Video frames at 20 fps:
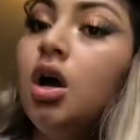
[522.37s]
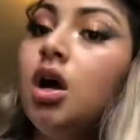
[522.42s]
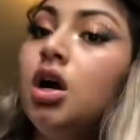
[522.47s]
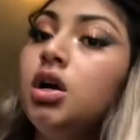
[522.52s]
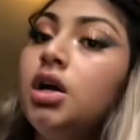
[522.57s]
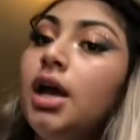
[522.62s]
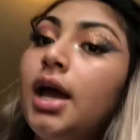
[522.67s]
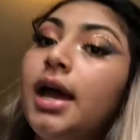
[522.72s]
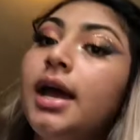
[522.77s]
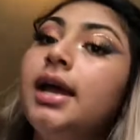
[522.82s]

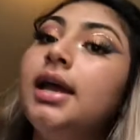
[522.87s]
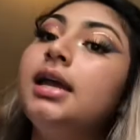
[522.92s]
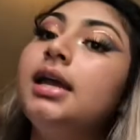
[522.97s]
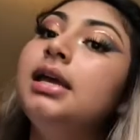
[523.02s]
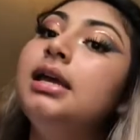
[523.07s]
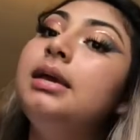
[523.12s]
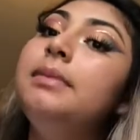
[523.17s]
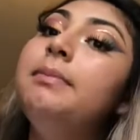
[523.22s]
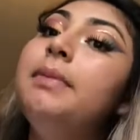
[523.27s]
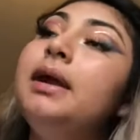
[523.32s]
Okay,
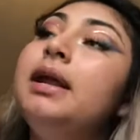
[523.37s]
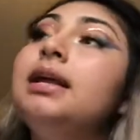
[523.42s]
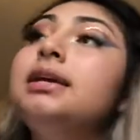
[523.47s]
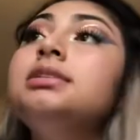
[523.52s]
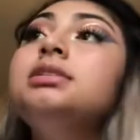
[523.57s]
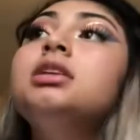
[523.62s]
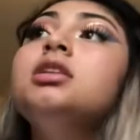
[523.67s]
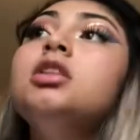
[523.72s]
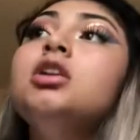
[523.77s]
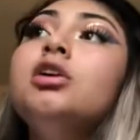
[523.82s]
y para
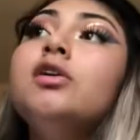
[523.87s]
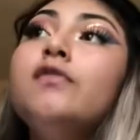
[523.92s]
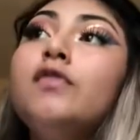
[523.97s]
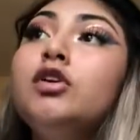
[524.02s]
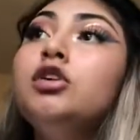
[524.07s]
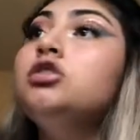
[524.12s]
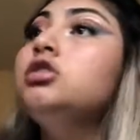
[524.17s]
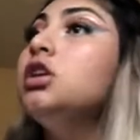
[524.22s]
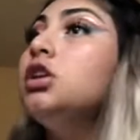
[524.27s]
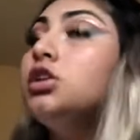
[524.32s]
este look voy
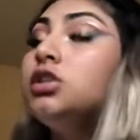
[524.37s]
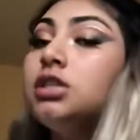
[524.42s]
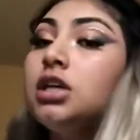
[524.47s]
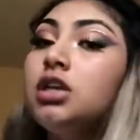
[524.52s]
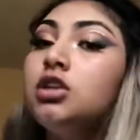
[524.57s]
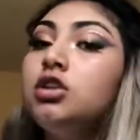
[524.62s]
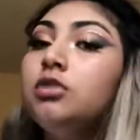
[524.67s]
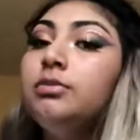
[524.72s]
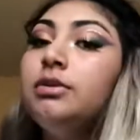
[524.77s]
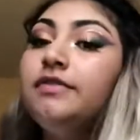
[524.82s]
a estar
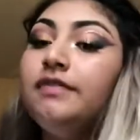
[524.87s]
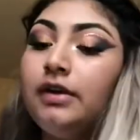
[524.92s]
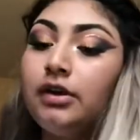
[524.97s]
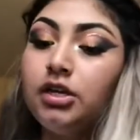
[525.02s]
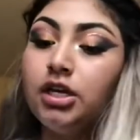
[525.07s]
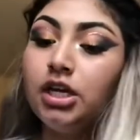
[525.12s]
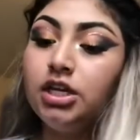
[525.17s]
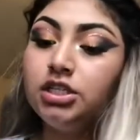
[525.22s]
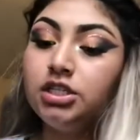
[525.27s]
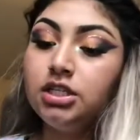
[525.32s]
usando mi
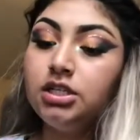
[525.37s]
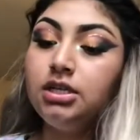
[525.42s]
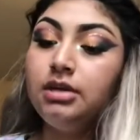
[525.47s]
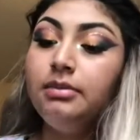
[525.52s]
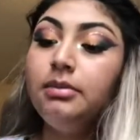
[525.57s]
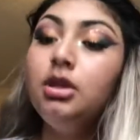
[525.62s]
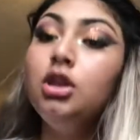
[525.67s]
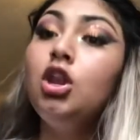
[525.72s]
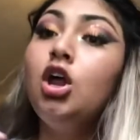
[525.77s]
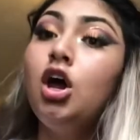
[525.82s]
foundation de
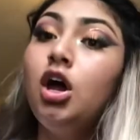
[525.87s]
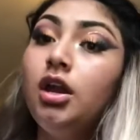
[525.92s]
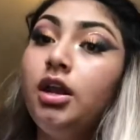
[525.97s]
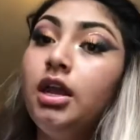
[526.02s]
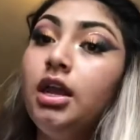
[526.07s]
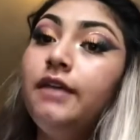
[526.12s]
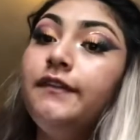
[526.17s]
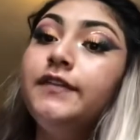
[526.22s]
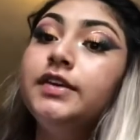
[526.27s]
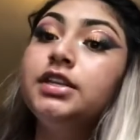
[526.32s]

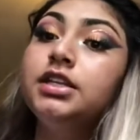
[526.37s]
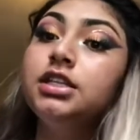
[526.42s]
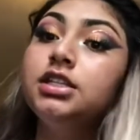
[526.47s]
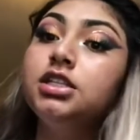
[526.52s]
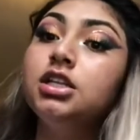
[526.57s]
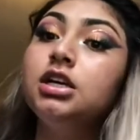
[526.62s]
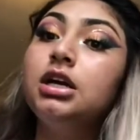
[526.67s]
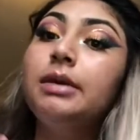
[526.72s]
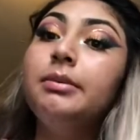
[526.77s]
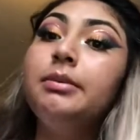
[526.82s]
Milani. For this
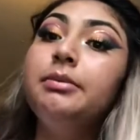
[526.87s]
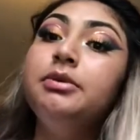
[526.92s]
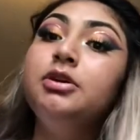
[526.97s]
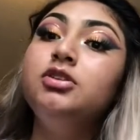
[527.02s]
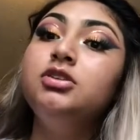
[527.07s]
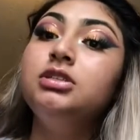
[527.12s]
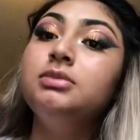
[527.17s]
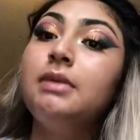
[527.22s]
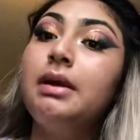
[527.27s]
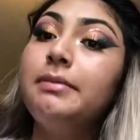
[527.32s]
look, I'm going to be
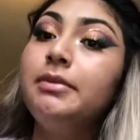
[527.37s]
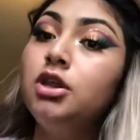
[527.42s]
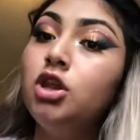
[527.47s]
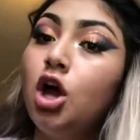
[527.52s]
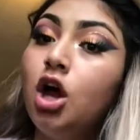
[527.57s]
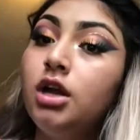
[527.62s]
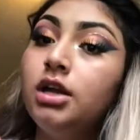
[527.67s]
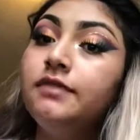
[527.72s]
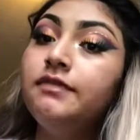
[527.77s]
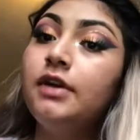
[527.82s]
using my
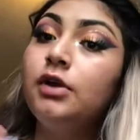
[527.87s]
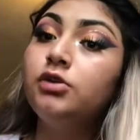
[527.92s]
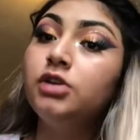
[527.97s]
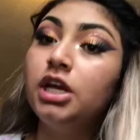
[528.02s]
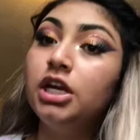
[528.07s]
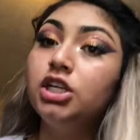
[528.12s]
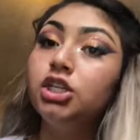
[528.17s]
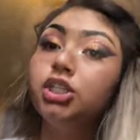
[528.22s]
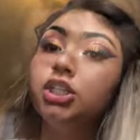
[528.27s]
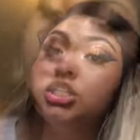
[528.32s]
Milani
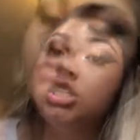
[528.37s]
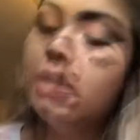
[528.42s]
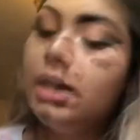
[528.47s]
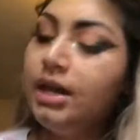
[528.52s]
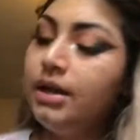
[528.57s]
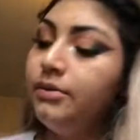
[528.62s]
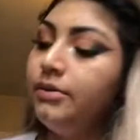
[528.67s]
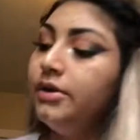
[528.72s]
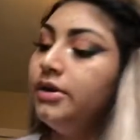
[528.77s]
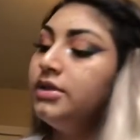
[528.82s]
foundation.
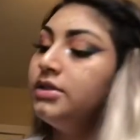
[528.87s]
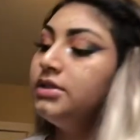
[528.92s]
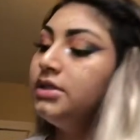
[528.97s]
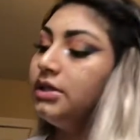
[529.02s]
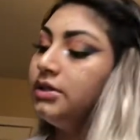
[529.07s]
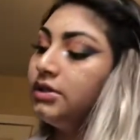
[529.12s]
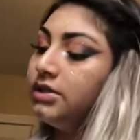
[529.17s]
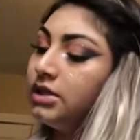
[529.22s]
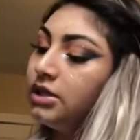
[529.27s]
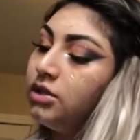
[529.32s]
Okay, voy a
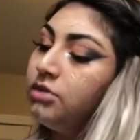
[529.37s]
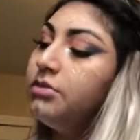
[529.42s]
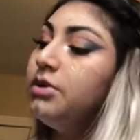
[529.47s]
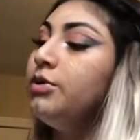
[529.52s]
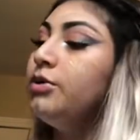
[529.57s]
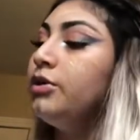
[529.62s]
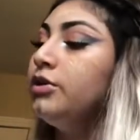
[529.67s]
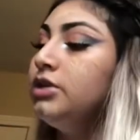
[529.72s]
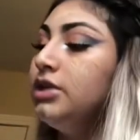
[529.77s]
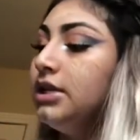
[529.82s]
estar usando mi
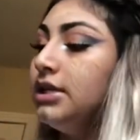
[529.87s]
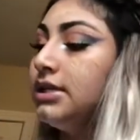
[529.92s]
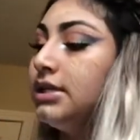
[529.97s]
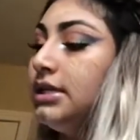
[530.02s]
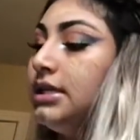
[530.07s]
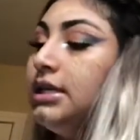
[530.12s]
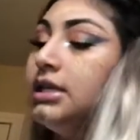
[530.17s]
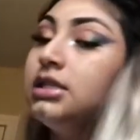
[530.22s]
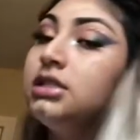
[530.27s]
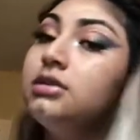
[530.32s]
Real
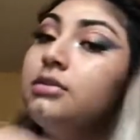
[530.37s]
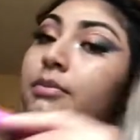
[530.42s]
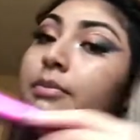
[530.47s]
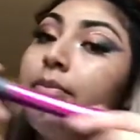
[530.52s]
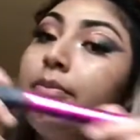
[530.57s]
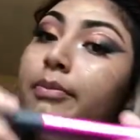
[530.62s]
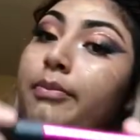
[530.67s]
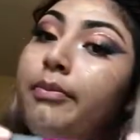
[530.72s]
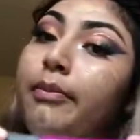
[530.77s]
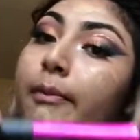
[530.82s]
Techniques
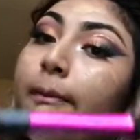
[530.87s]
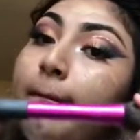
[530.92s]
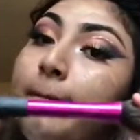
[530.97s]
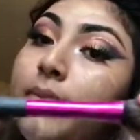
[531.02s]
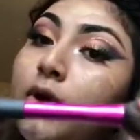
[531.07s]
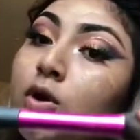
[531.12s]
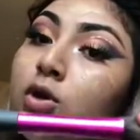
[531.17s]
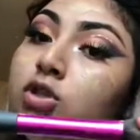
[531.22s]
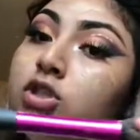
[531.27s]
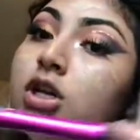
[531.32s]

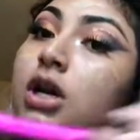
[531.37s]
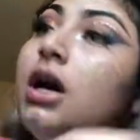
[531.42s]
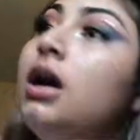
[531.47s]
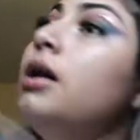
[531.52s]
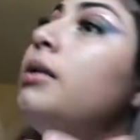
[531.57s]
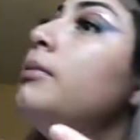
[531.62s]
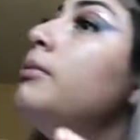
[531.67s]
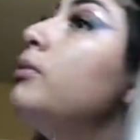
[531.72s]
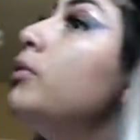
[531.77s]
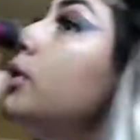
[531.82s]

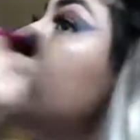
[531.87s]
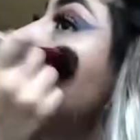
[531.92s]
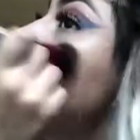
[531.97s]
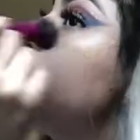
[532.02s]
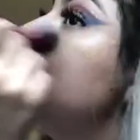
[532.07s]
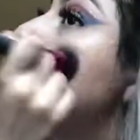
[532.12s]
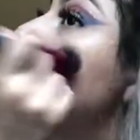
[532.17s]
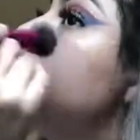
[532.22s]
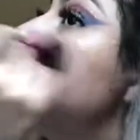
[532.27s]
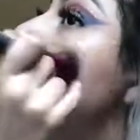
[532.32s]
brocha.
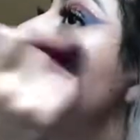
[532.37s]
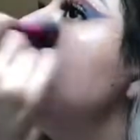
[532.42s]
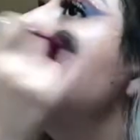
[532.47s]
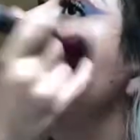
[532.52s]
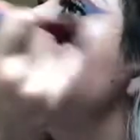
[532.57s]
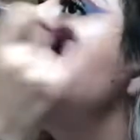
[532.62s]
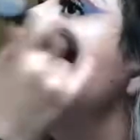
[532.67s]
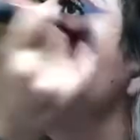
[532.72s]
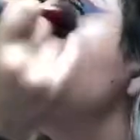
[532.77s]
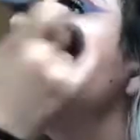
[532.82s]
That's the
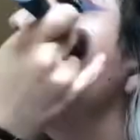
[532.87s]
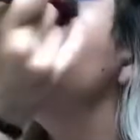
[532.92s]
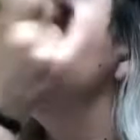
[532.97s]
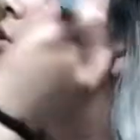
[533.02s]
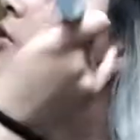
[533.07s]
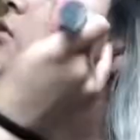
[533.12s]
brush that I'm going to be